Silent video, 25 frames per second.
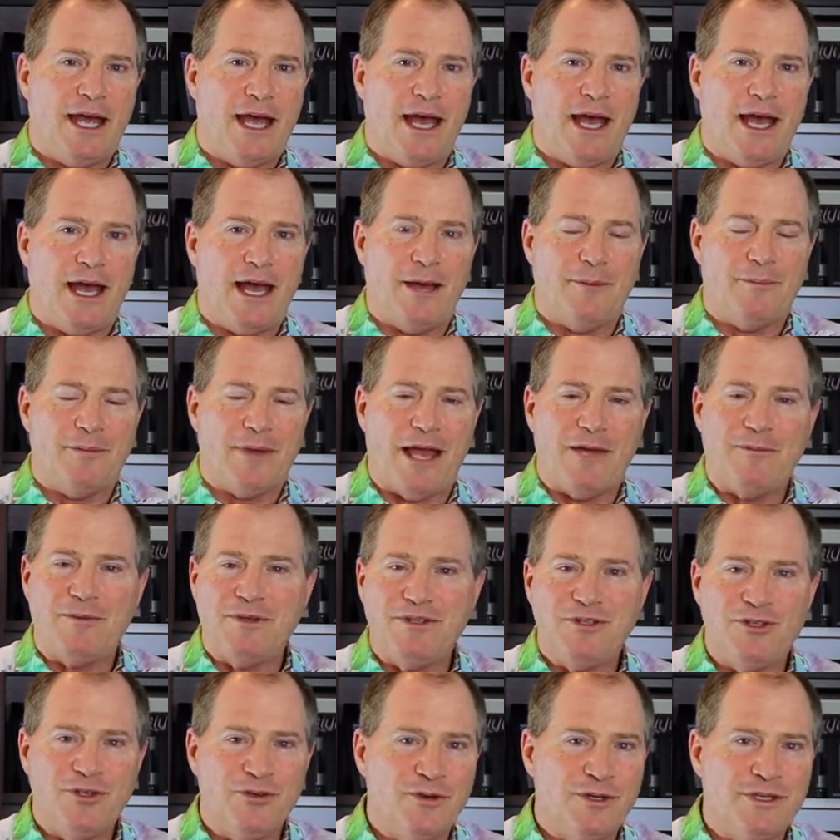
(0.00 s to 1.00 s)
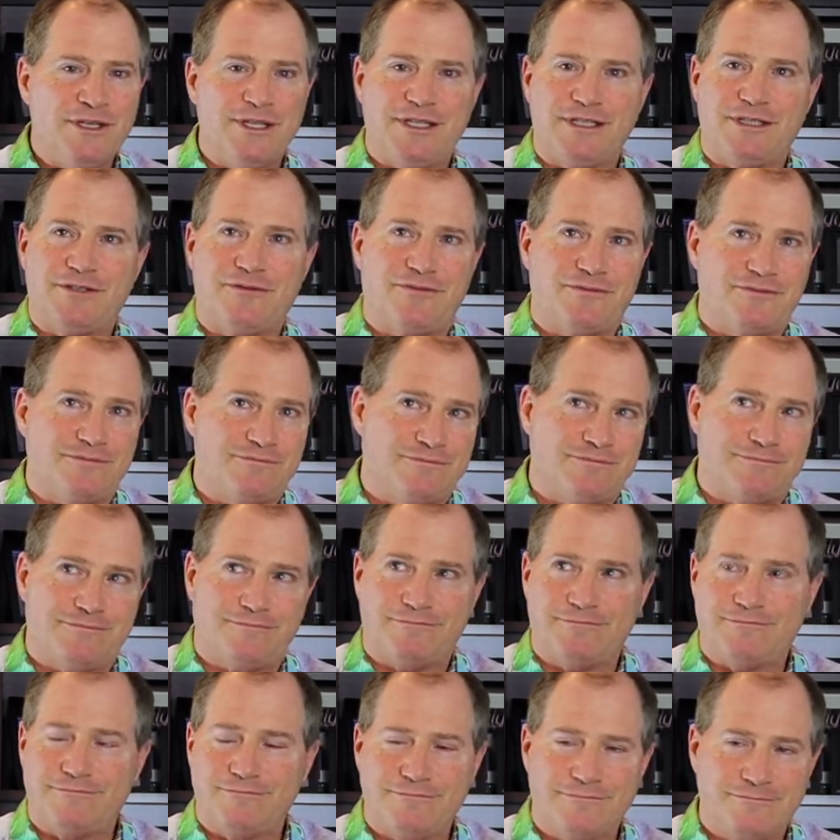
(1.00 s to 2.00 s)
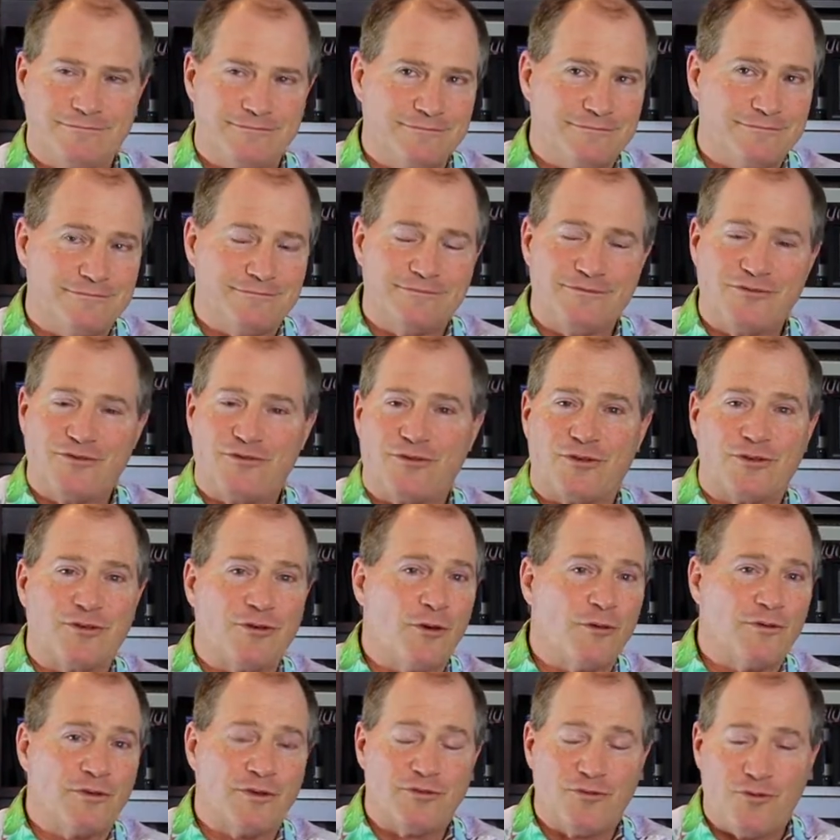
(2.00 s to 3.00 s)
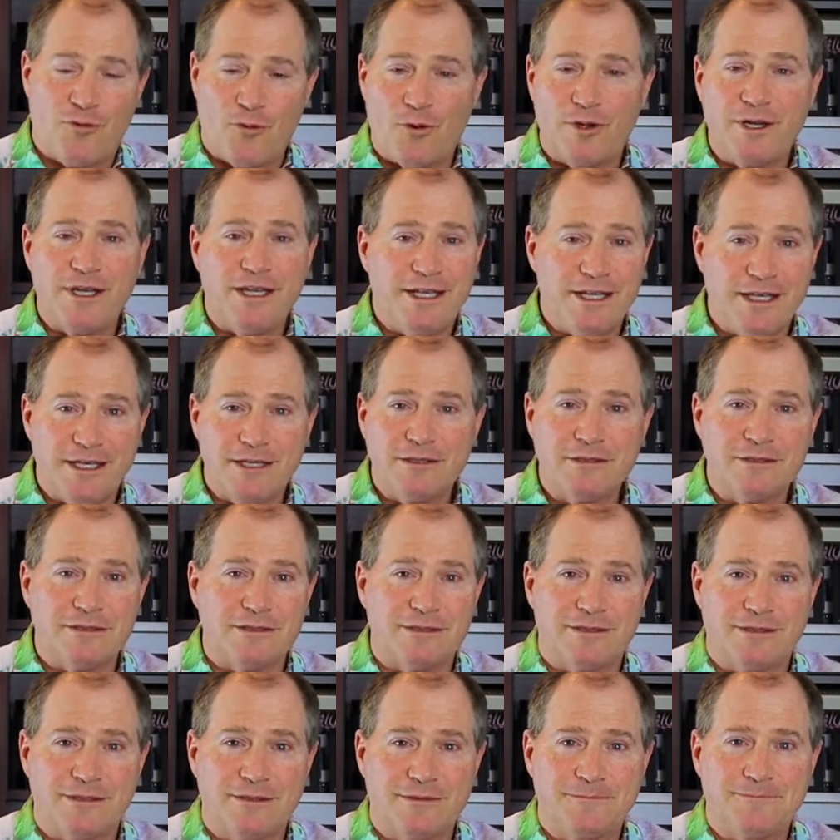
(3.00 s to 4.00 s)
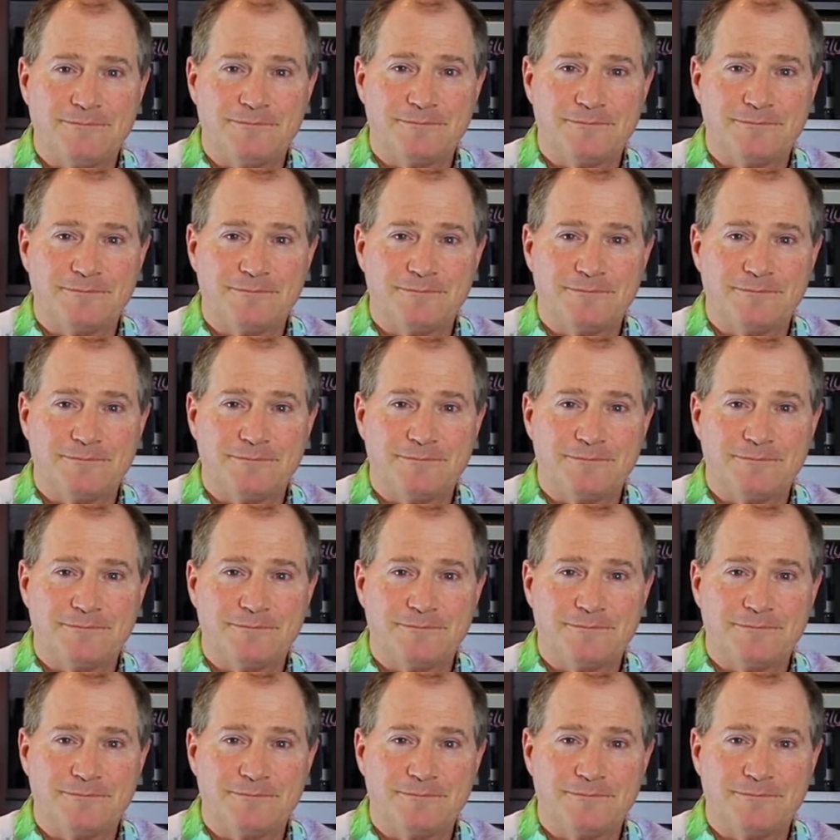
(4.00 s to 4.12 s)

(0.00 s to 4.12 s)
I've been doing this for over 40 years.